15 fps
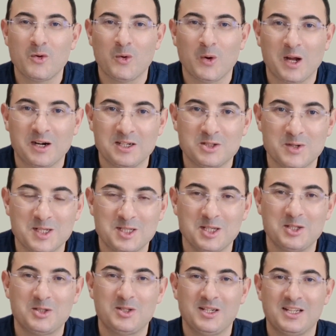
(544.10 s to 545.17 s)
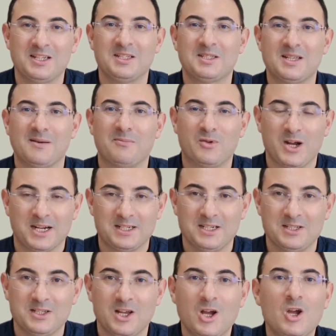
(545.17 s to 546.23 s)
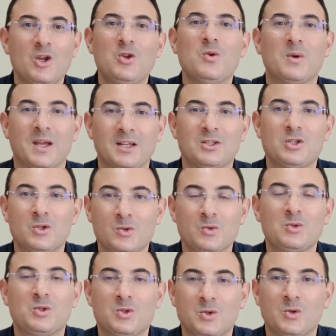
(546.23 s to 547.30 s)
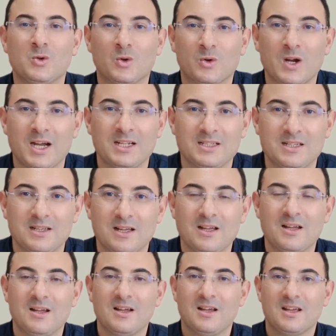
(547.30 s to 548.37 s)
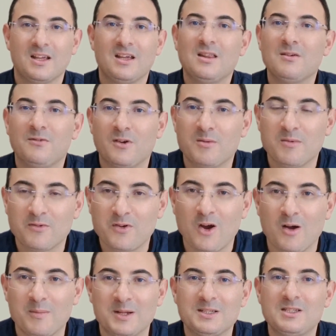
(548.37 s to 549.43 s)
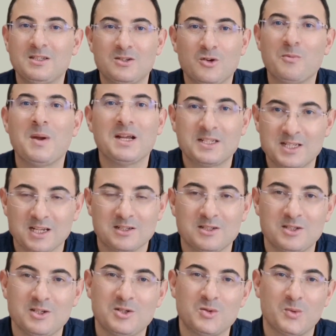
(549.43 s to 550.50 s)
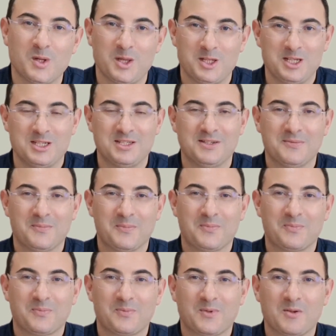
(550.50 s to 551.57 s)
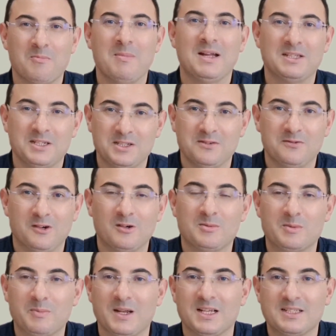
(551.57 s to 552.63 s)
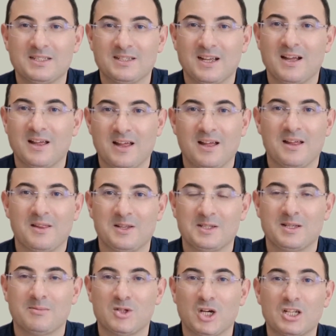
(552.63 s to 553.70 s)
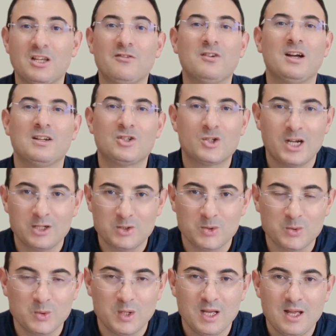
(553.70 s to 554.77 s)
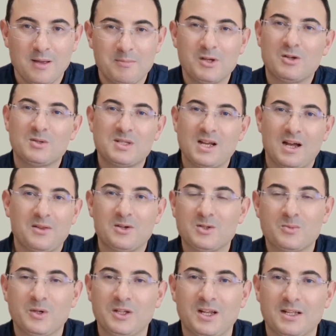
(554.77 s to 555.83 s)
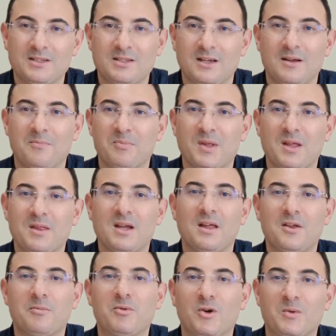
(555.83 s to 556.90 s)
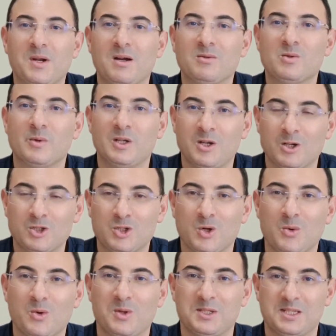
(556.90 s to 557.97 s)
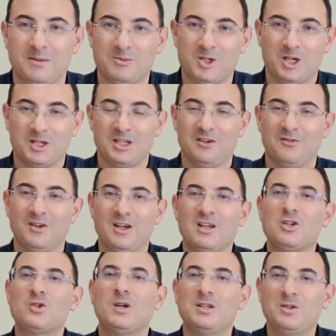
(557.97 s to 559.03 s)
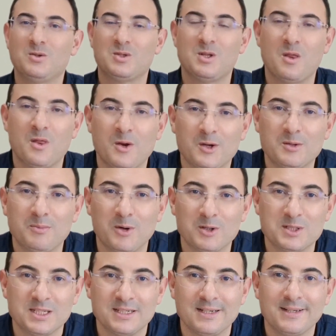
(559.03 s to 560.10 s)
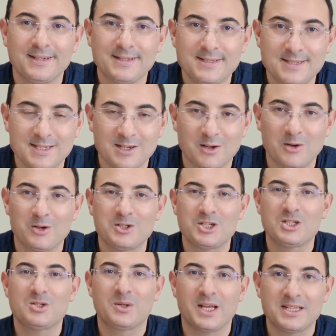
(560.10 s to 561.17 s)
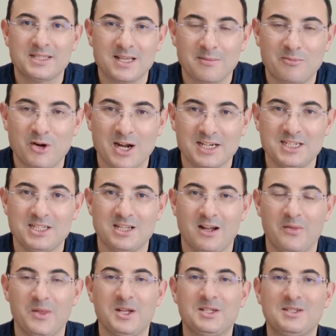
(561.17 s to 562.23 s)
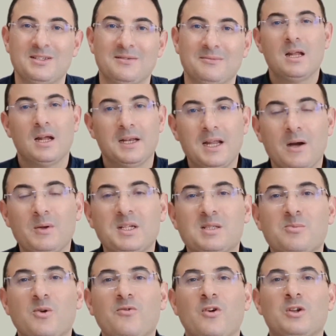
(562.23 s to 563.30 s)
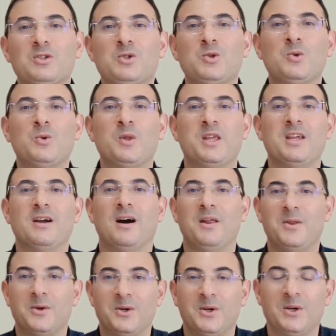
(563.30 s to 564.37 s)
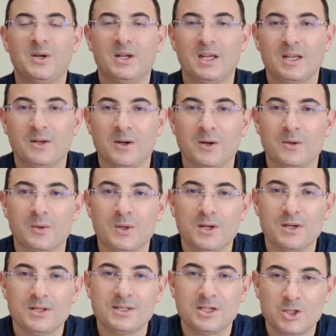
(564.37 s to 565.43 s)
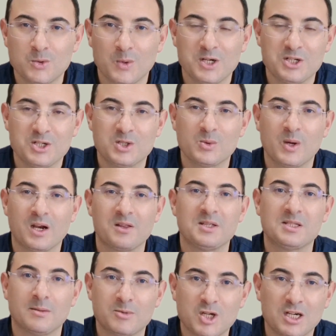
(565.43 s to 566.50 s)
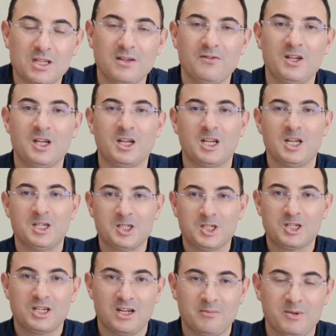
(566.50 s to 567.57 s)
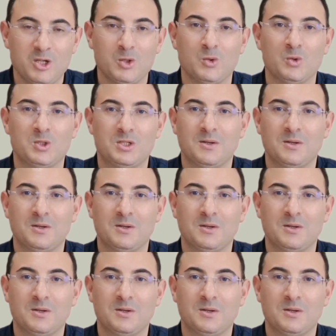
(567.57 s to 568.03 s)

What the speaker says: are interested in some practice. You can choose to write in the form of comments. You make sentences with these mandative verbs plus the subjunctive, and try to, because the others will not, the other pronouns will not show you the subjunctive, try to use the third person singular just to get some practice on this. And now let's move on to the other, situations where the subjunctive in English can be used.